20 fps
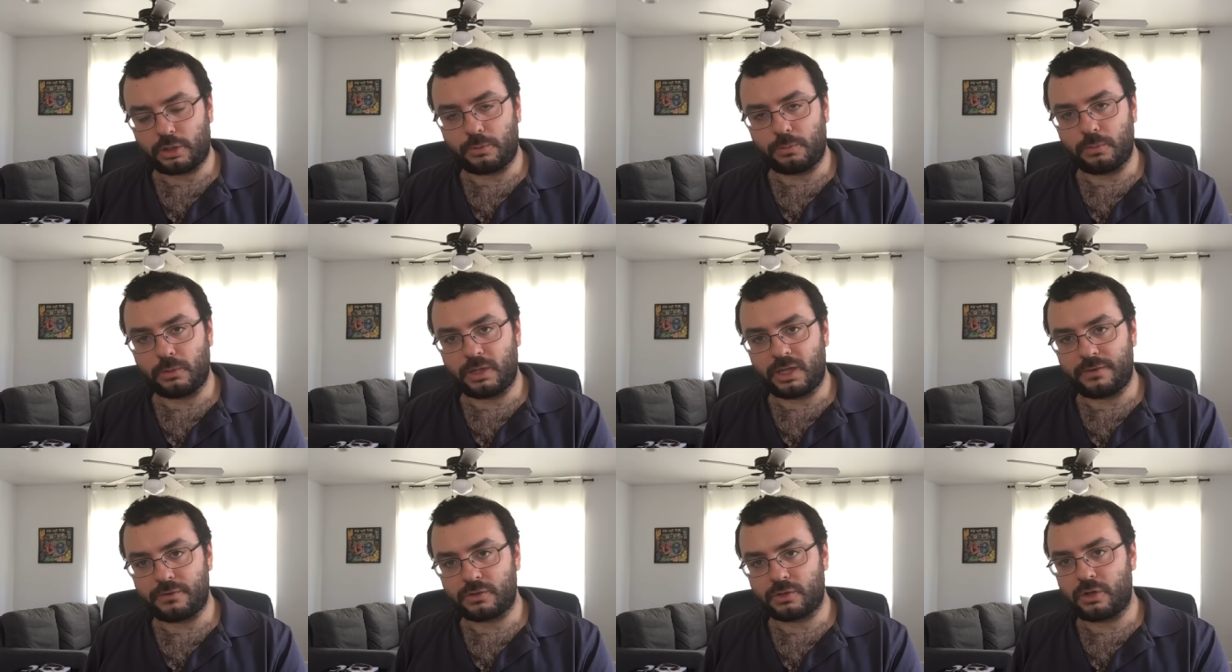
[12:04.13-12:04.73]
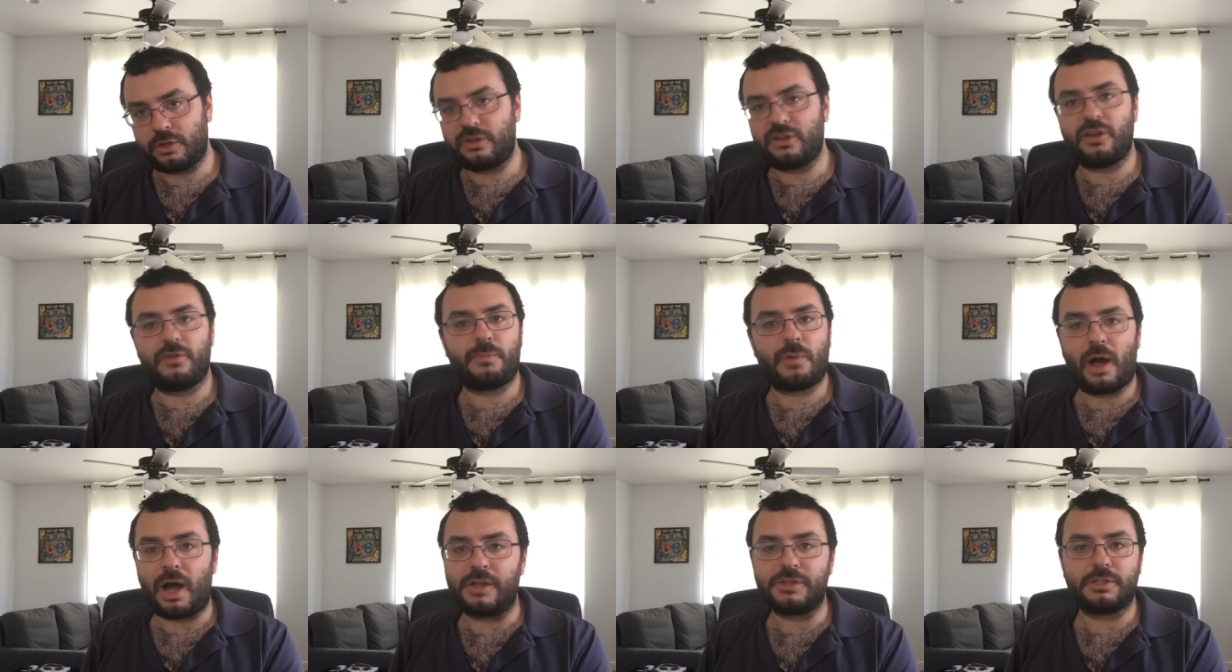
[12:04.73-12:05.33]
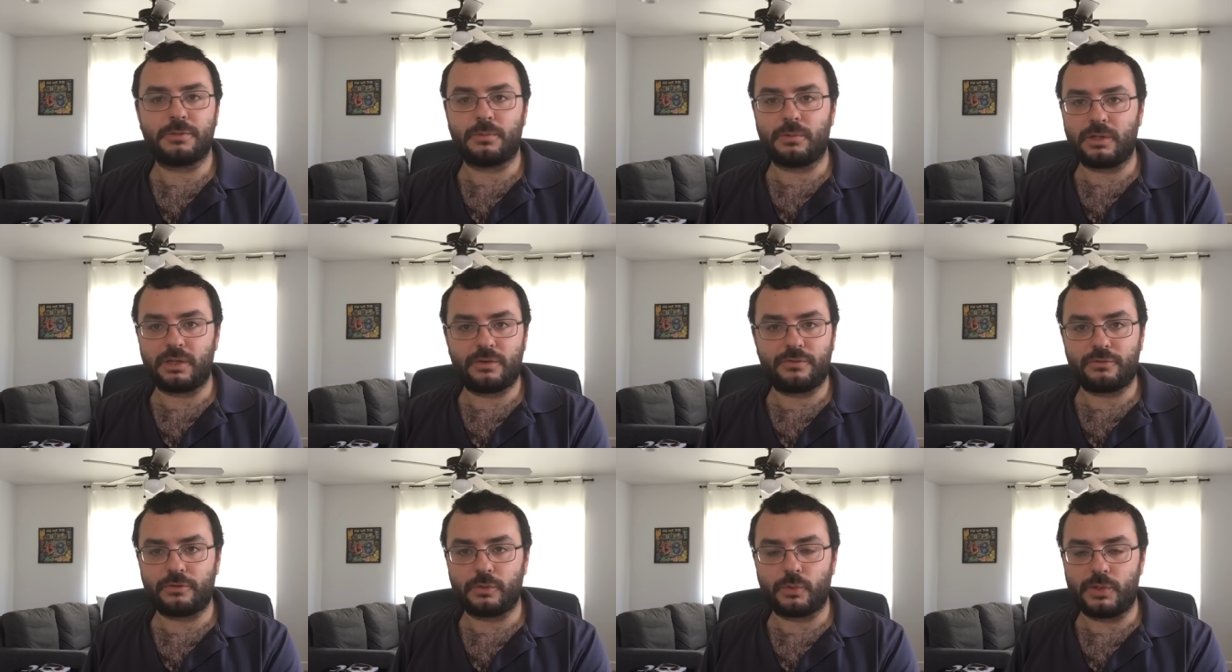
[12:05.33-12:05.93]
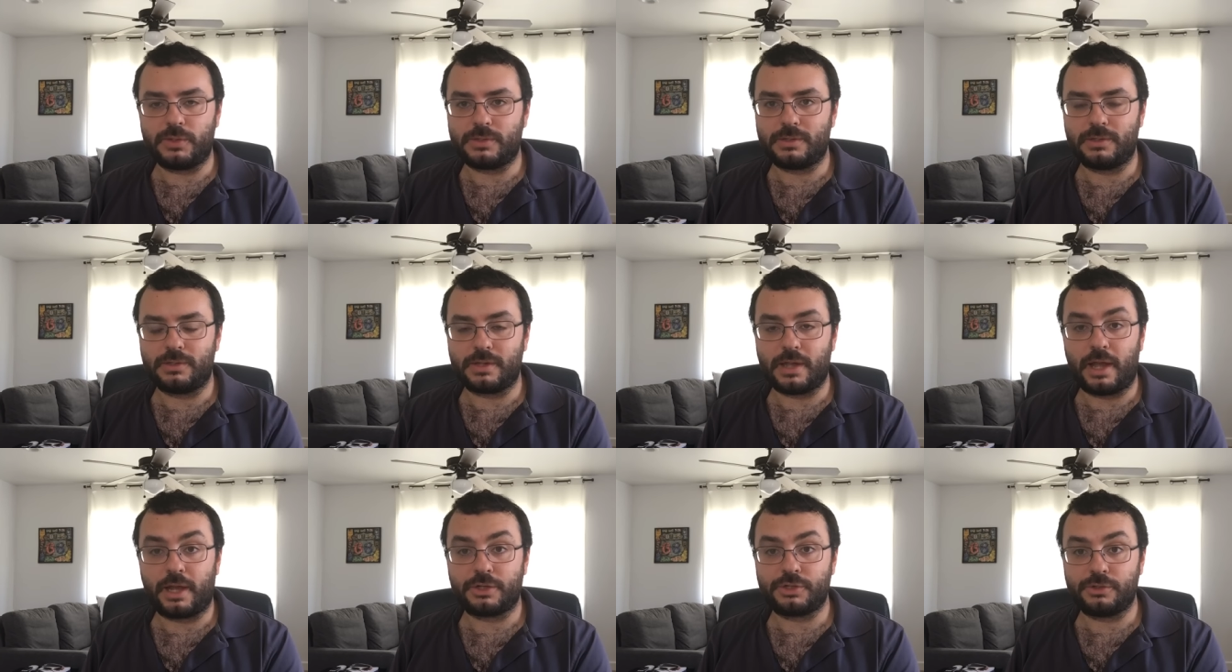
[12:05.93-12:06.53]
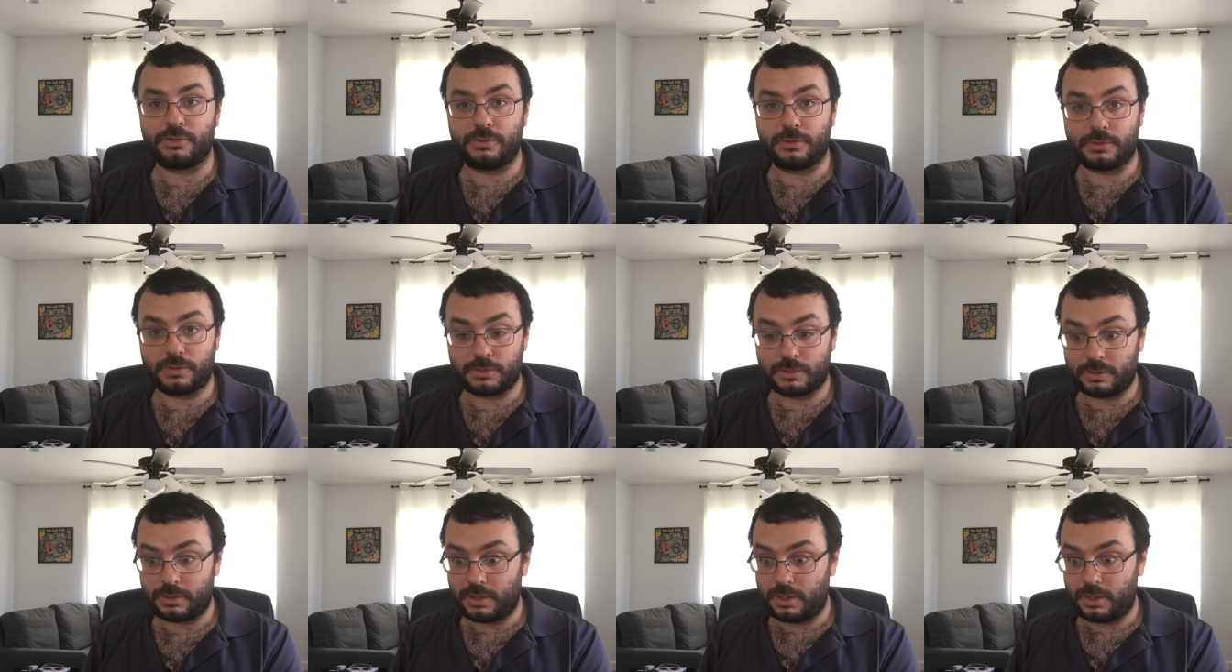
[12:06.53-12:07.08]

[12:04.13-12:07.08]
beliefs couldn't have possibly influenced his actions,